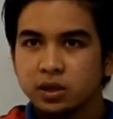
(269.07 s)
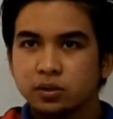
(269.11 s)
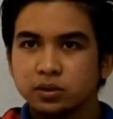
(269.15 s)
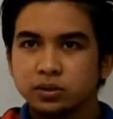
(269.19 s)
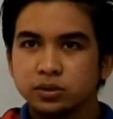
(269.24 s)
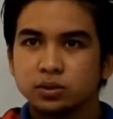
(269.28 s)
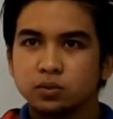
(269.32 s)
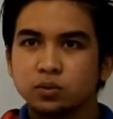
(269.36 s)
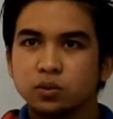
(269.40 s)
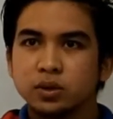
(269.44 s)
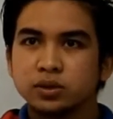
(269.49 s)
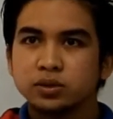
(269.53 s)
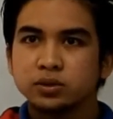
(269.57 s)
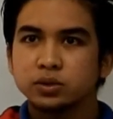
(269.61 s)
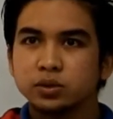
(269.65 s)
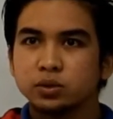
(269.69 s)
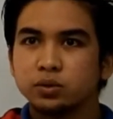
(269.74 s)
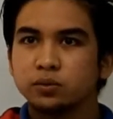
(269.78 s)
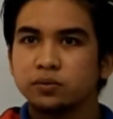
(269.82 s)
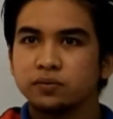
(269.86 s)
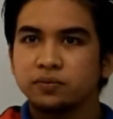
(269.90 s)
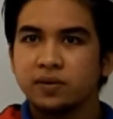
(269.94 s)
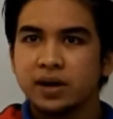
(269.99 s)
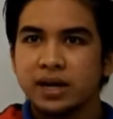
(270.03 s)
also want
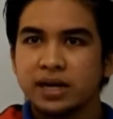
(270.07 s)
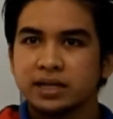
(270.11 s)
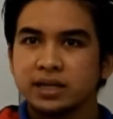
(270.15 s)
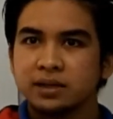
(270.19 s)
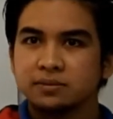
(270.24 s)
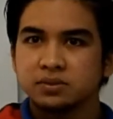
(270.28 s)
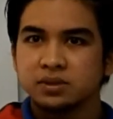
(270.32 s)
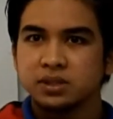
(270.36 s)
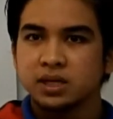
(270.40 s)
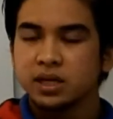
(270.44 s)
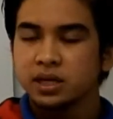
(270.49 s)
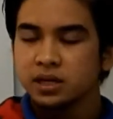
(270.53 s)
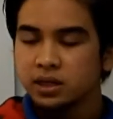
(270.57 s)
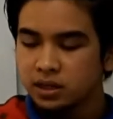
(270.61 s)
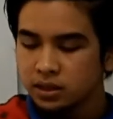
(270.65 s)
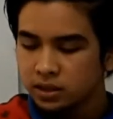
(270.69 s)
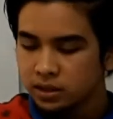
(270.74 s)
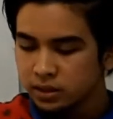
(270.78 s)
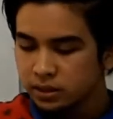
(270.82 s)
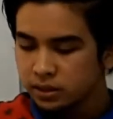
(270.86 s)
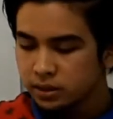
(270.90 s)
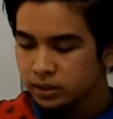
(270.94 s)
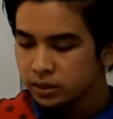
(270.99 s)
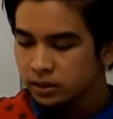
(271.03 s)
to find themselves
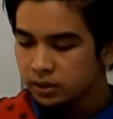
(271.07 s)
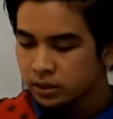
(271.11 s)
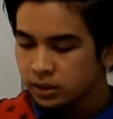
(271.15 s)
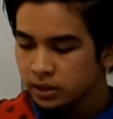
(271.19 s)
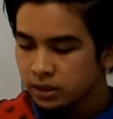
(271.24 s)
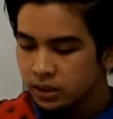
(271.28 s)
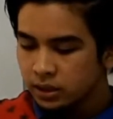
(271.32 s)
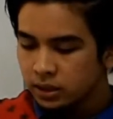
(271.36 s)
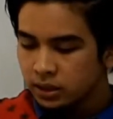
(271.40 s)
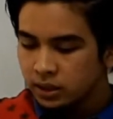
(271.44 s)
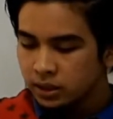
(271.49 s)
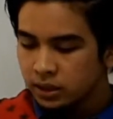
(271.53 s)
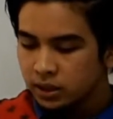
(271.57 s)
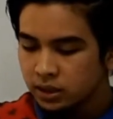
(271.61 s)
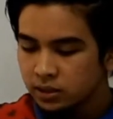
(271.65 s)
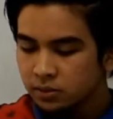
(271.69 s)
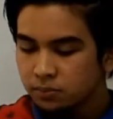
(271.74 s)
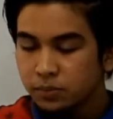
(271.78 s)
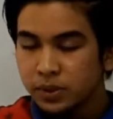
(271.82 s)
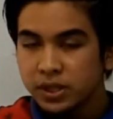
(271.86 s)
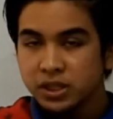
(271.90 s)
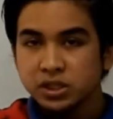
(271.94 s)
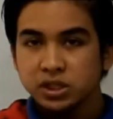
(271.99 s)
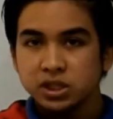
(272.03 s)

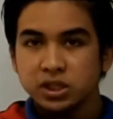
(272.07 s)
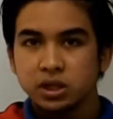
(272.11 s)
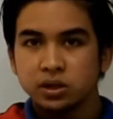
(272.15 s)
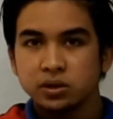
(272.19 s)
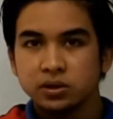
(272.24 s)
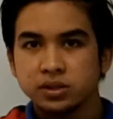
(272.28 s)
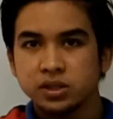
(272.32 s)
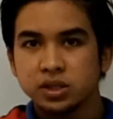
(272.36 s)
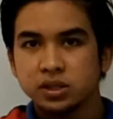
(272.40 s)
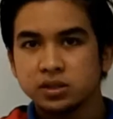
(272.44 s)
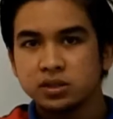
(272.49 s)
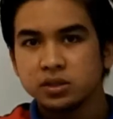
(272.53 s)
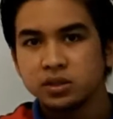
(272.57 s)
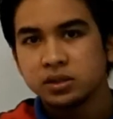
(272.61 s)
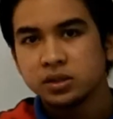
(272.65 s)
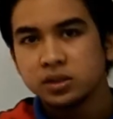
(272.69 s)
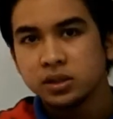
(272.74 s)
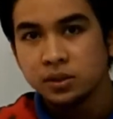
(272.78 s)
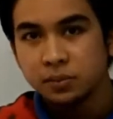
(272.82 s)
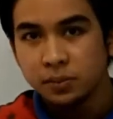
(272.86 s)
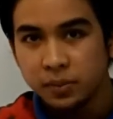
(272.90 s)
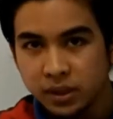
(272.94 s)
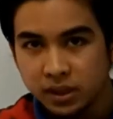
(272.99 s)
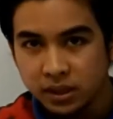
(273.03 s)
in mature or
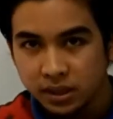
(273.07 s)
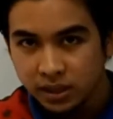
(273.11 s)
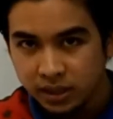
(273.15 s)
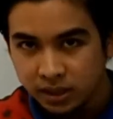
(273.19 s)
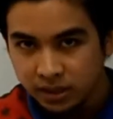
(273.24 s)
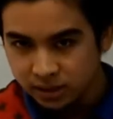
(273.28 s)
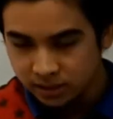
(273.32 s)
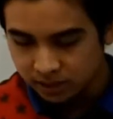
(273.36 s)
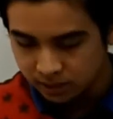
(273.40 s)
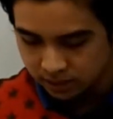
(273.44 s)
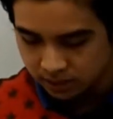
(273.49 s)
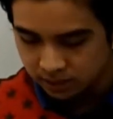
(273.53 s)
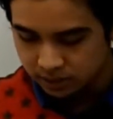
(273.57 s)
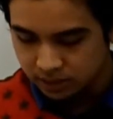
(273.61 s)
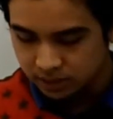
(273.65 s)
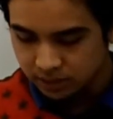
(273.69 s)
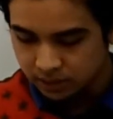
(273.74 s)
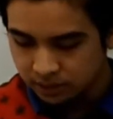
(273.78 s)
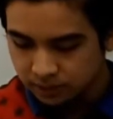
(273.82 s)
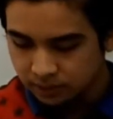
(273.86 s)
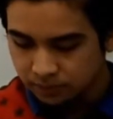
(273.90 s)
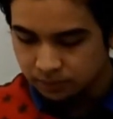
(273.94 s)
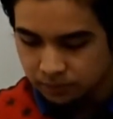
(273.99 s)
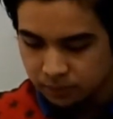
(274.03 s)
saturated market,
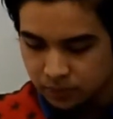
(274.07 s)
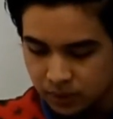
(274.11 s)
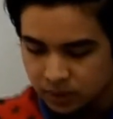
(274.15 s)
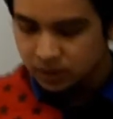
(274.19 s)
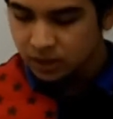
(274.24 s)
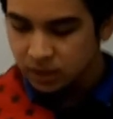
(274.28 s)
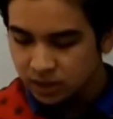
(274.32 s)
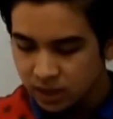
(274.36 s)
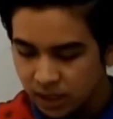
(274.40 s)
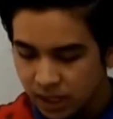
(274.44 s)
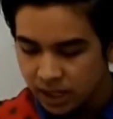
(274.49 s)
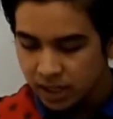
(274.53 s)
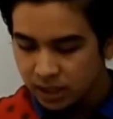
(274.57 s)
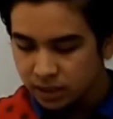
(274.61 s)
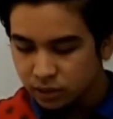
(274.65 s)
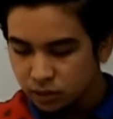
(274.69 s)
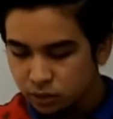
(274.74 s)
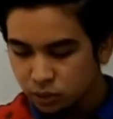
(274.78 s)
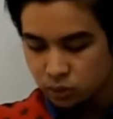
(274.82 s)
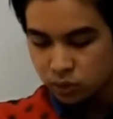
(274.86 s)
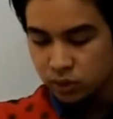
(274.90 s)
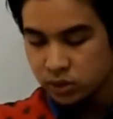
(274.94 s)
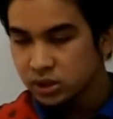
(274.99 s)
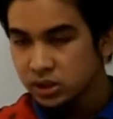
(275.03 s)

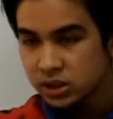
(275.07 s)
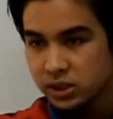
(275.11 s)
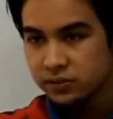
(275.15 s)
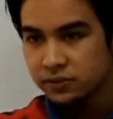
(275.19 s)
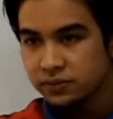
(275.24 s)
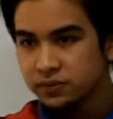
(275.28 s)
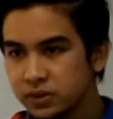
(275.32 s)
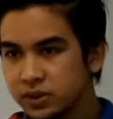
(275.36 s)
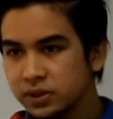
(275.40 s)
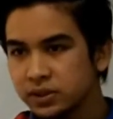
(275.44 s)
and to achieve